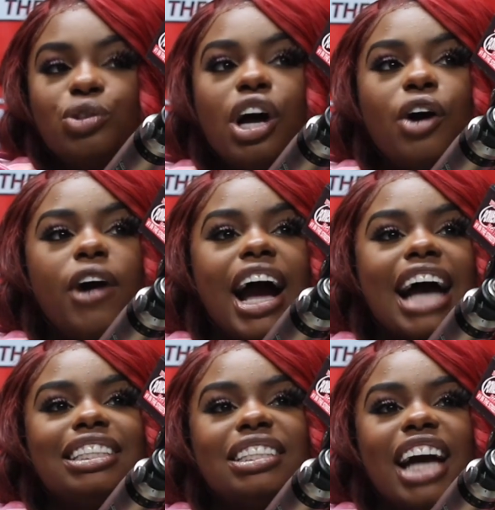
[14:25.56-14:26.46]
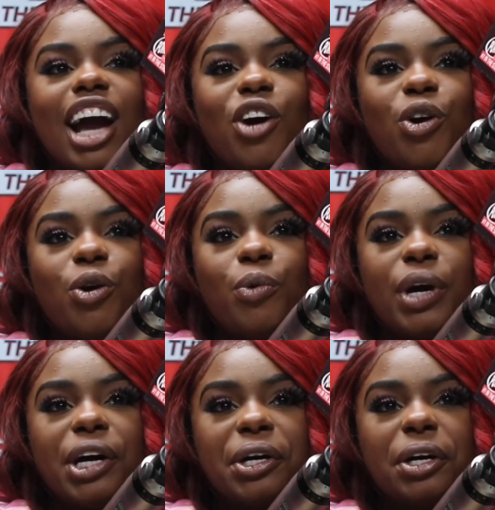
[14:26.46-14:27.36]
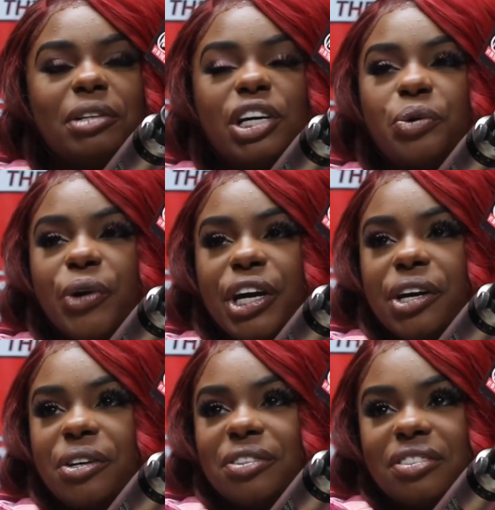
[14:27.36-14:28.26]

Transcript: You know who I just got cool with Lil Rel.